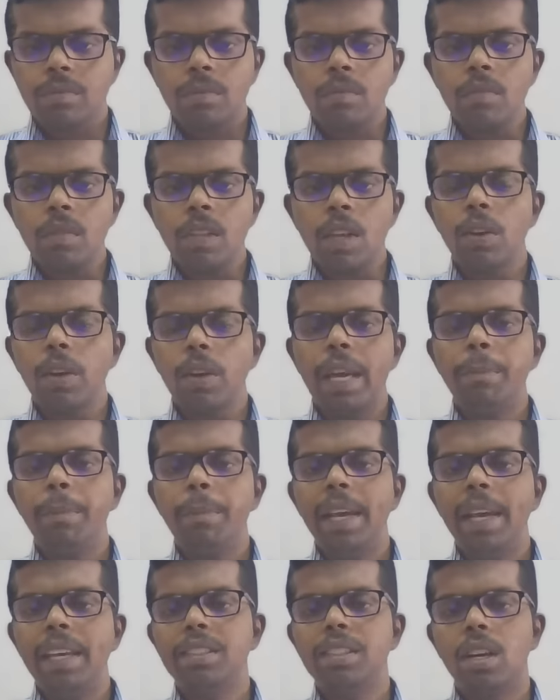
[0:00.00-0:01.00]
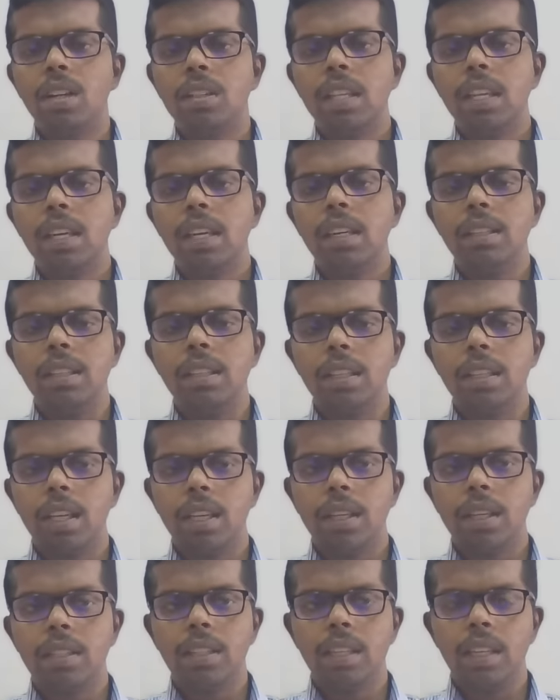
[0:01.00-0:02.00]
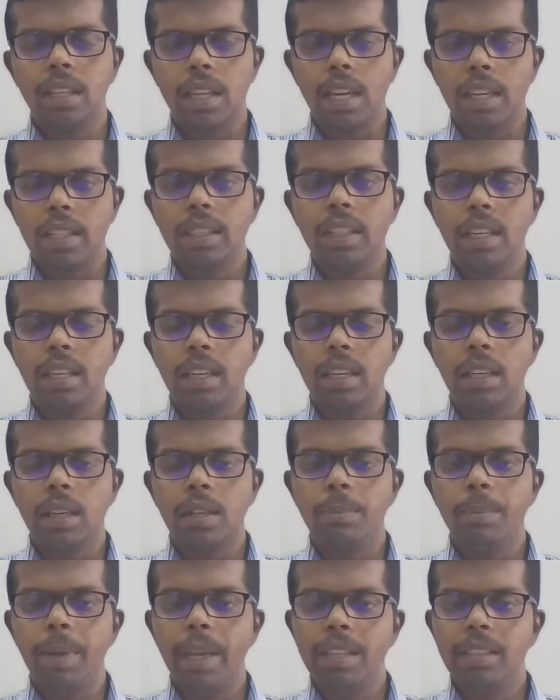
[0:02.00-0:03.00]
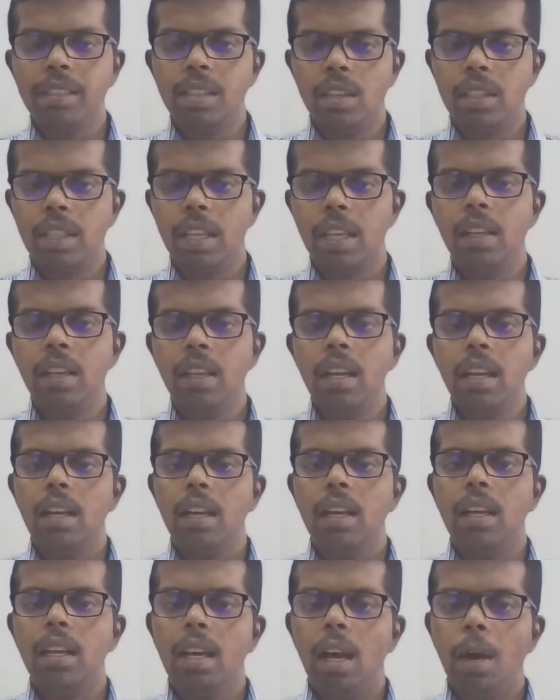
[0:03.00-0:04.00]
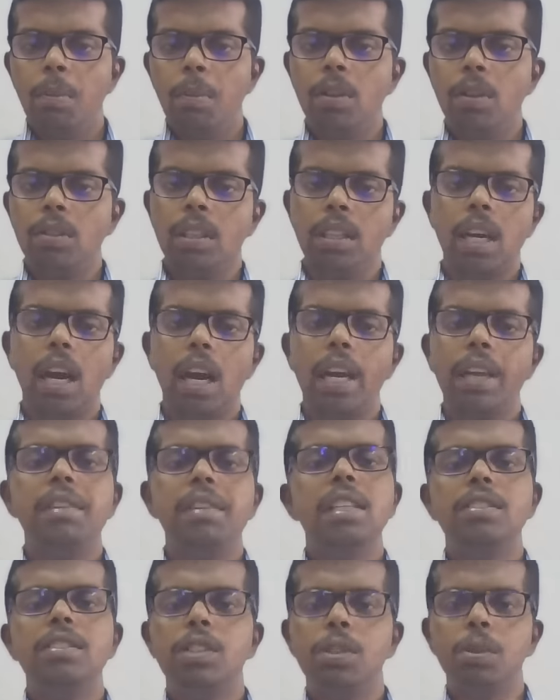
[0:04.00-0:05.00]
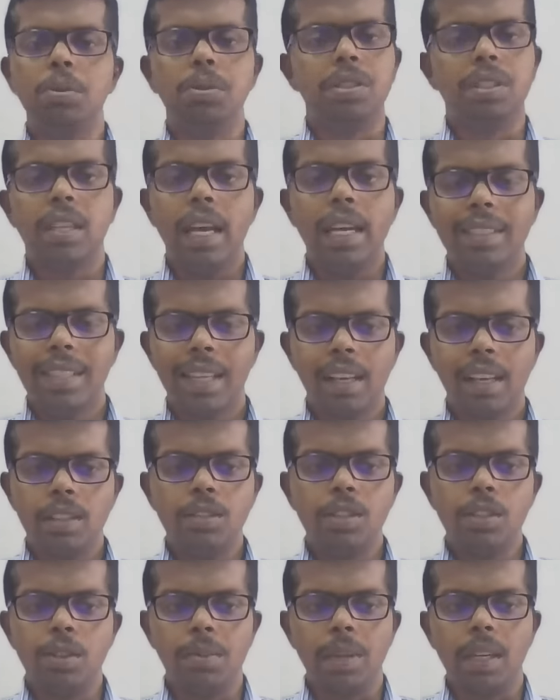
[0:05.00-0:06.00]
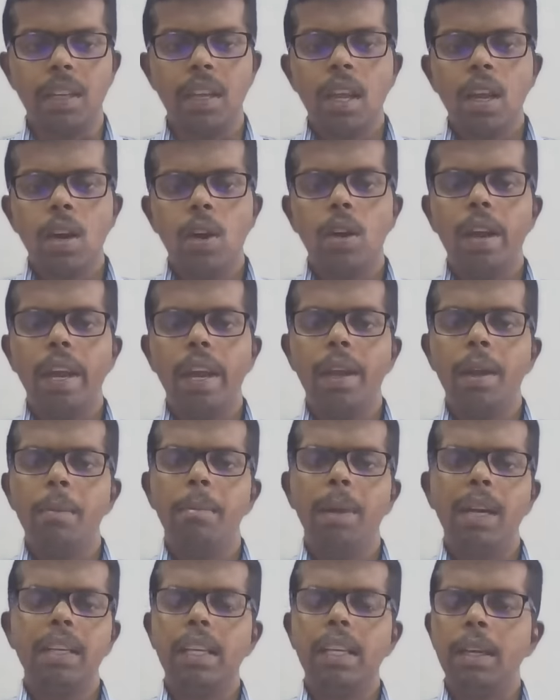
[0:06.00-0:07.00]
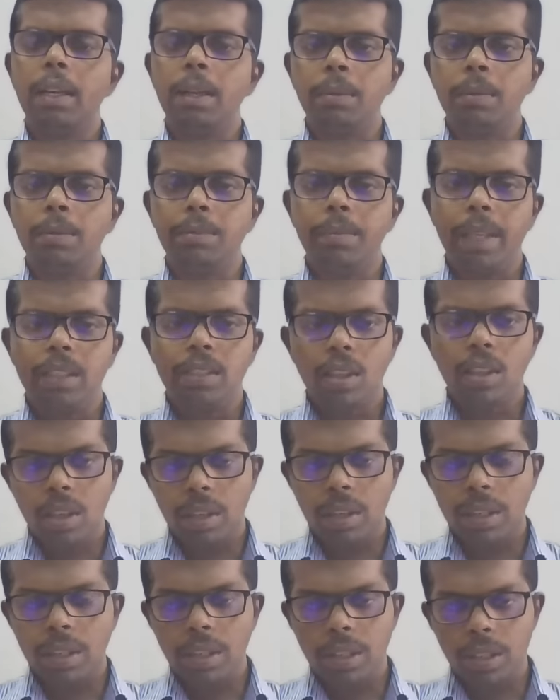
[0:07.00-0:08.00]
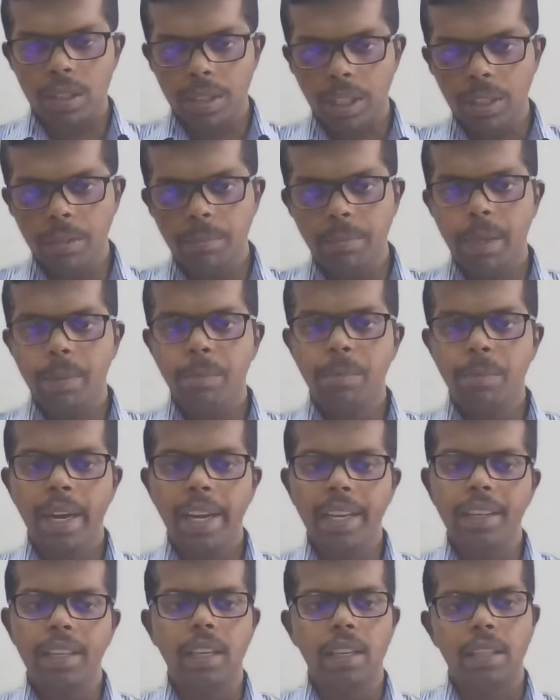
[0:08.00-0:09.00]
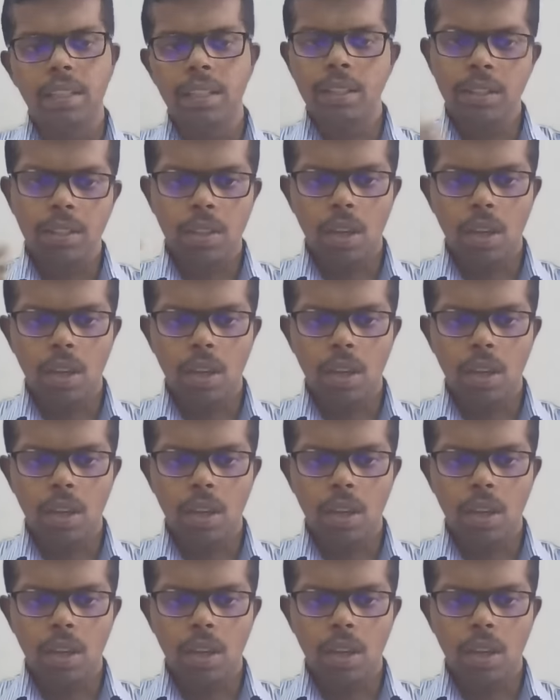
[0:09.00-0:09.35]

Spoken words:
okay, based on the content, based on the amount I will choose as a consumer. Okay, but in my mind, not